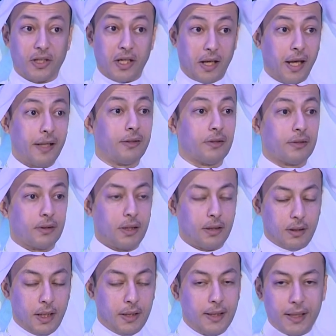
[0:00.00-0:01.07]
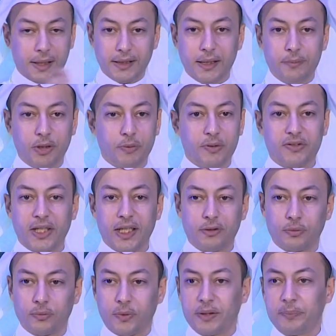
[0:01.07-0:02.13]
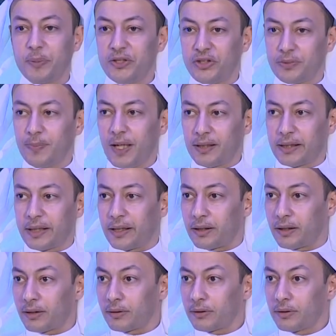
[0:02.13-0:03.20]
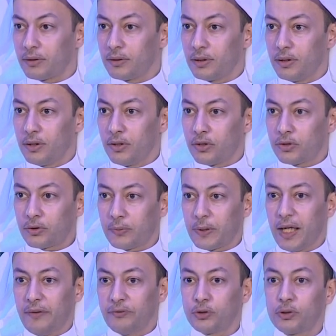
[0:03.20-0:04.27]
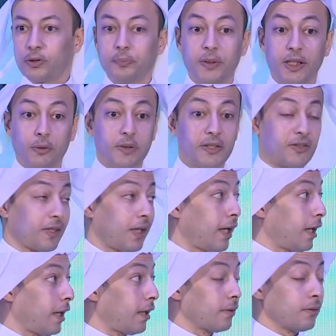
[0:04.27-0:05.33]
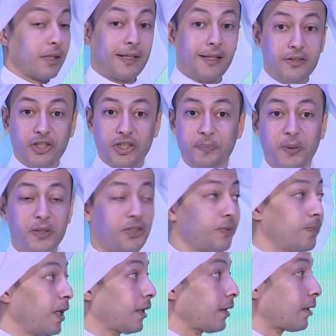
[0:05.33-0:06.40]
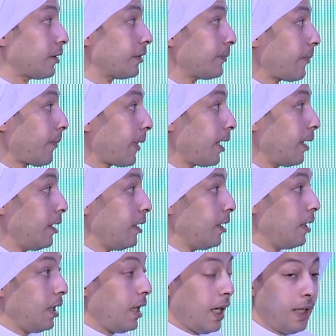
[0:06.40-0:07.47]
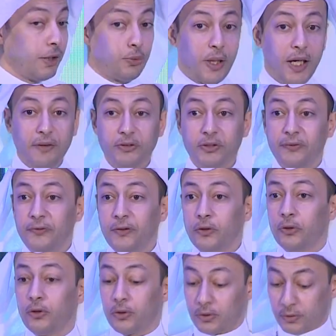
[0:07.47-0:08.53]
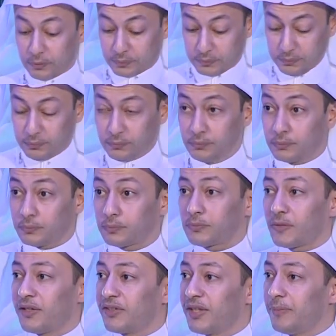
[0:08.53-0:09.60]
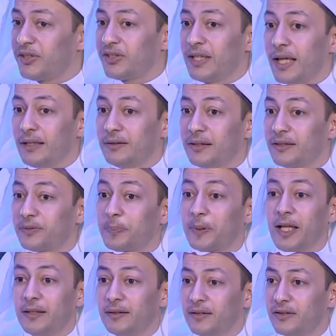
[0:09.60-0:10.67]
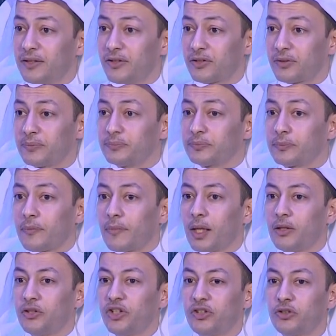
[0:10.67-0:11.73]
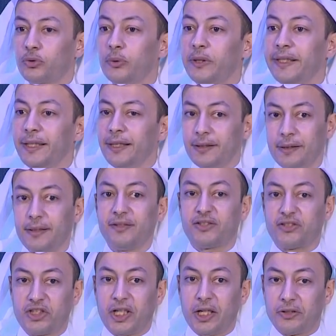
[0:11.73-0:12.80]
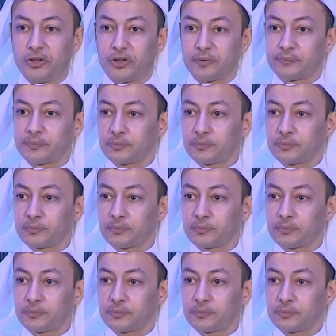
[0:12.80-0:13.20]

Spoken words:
In the academia we said with benchmarking. So we have to compare with rigid benchmark. And we have to follow some standards, practices, just to lead this change.